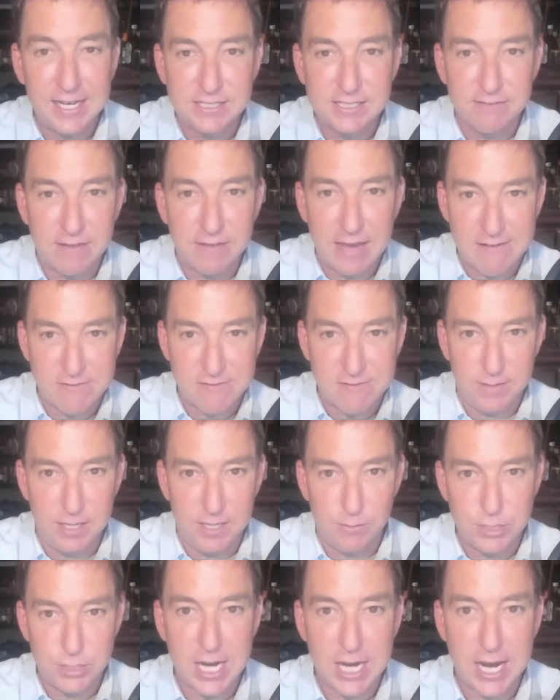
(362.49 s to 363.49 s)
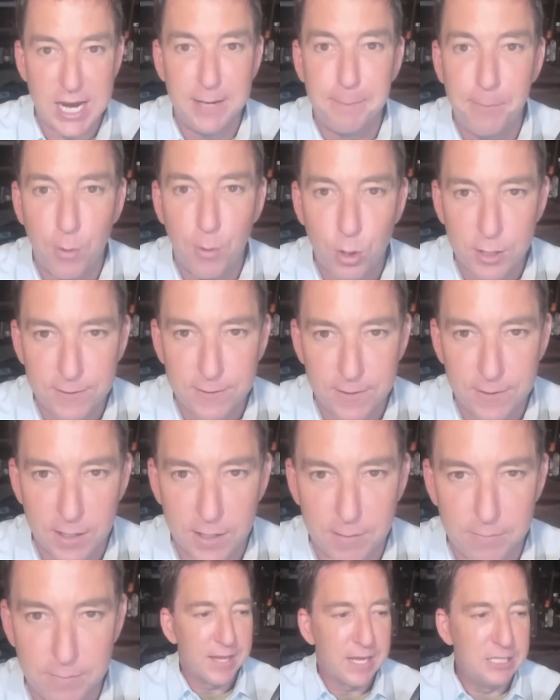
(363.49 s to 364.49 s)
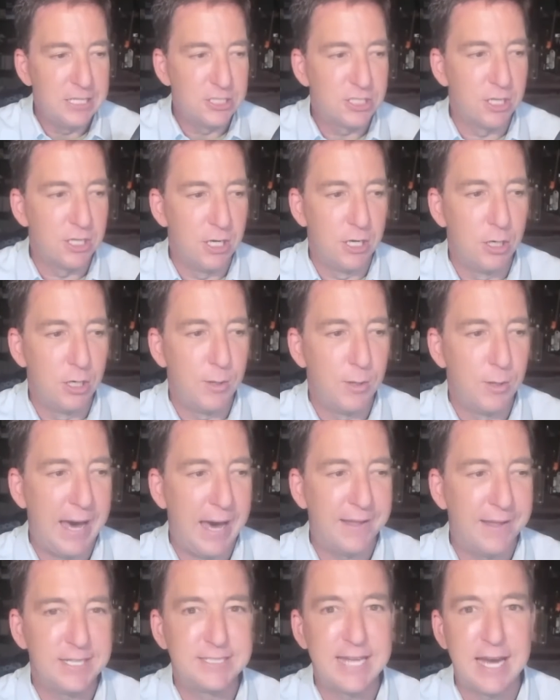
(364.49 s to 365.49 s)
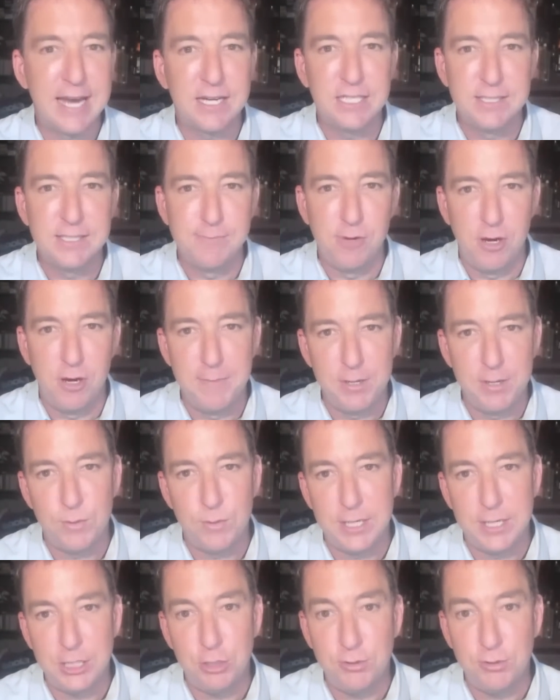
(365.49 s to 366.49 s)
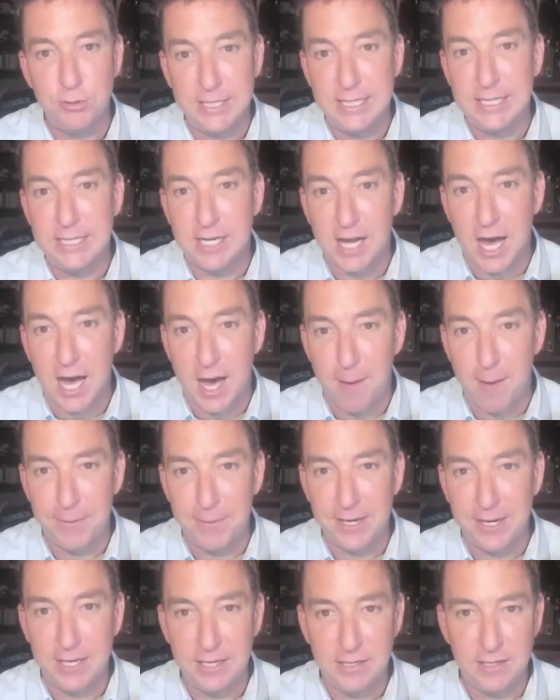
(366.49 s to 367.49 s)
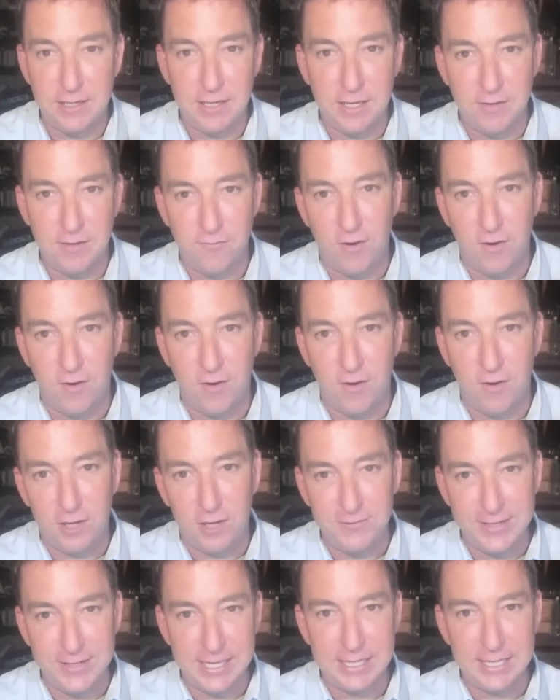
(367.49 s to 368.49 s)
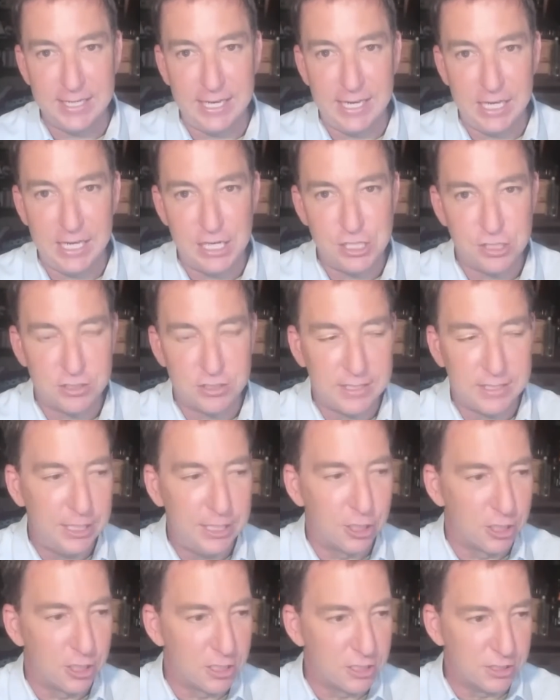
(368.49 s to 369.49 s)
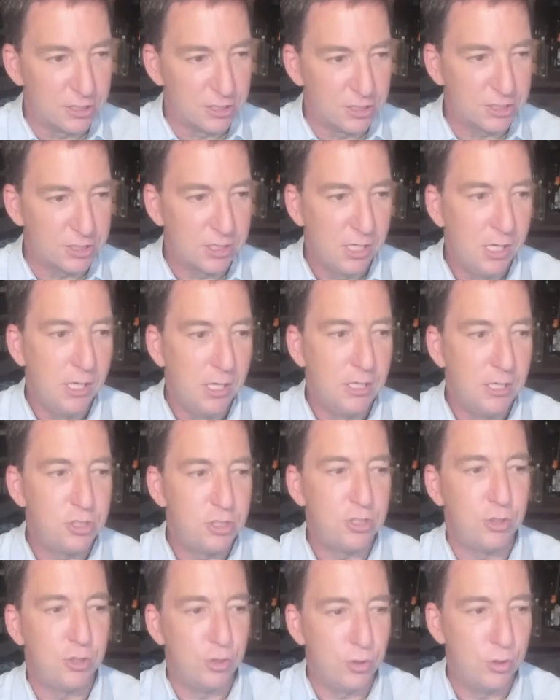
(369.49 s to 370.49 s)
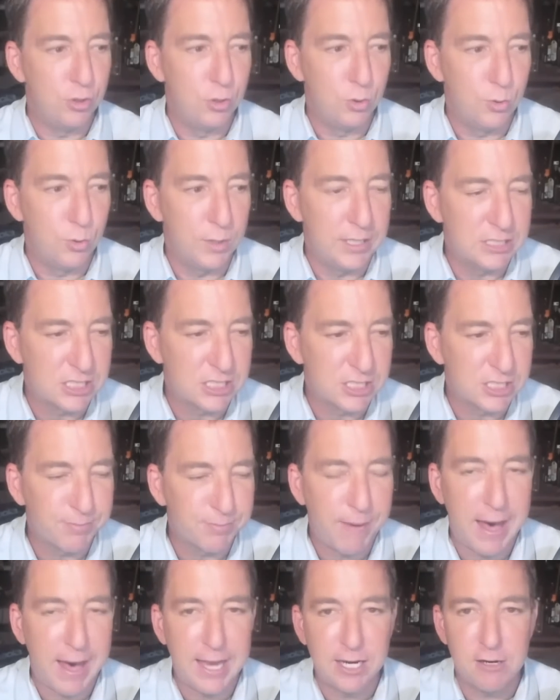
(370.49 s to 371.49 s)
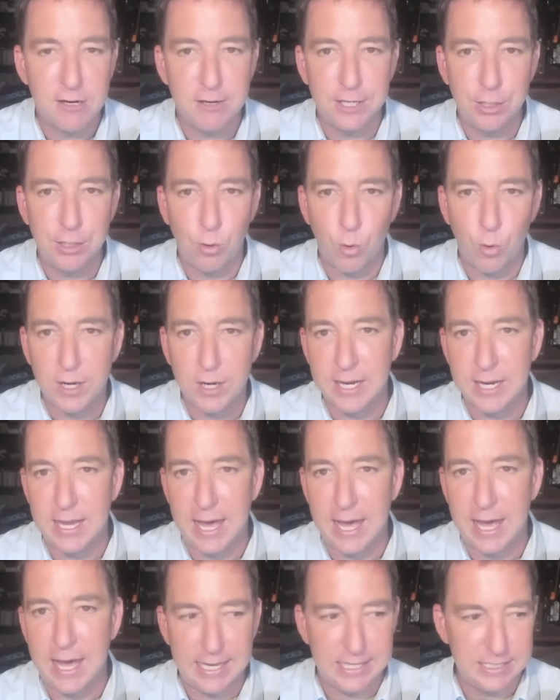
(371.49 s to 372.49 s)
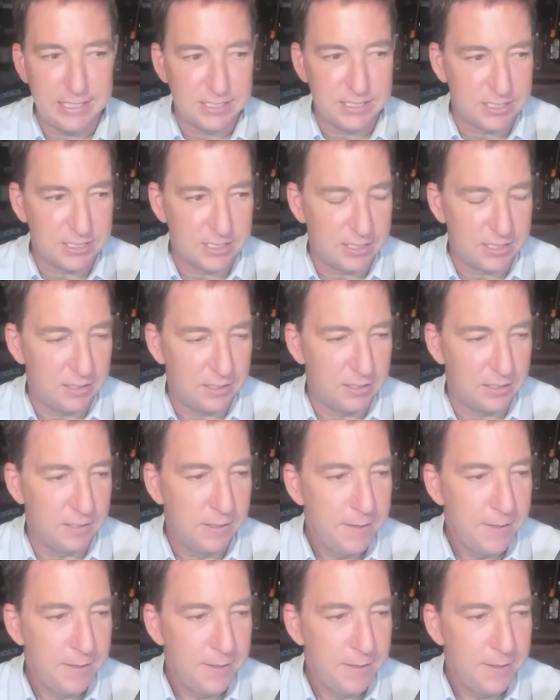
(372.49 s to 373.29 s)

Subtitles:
of government, which kind of bore them. And so at exactly the moment when you need competent, involved, engaged leaders to inspire and organize and